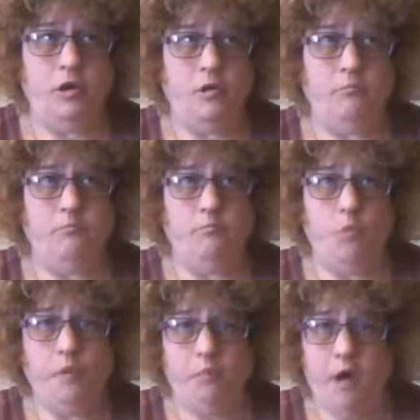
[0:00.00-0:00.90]
your
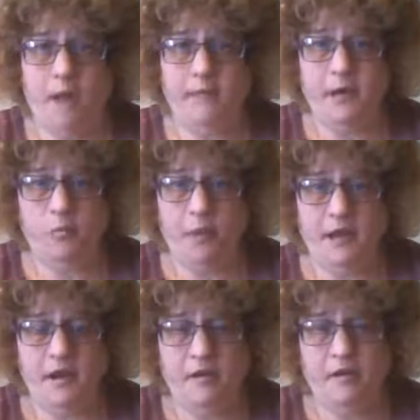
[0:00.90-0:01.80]
more prominent
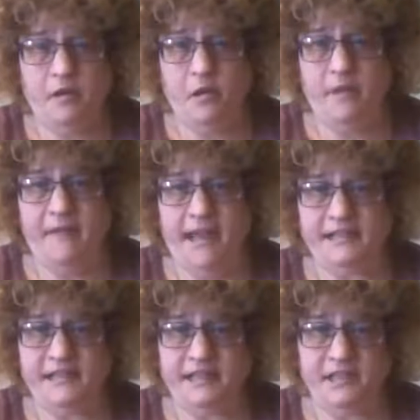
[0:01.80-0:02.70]
one, although you have
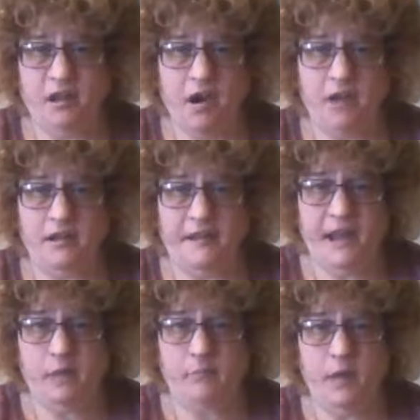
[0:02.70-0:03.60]
access to all of
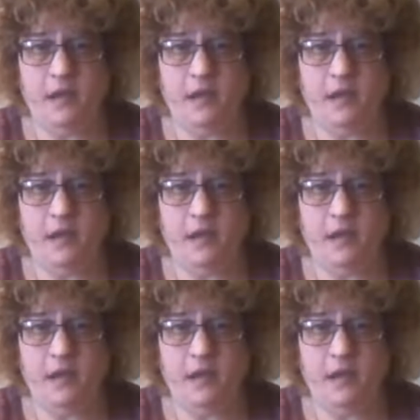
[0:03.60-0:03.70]
them.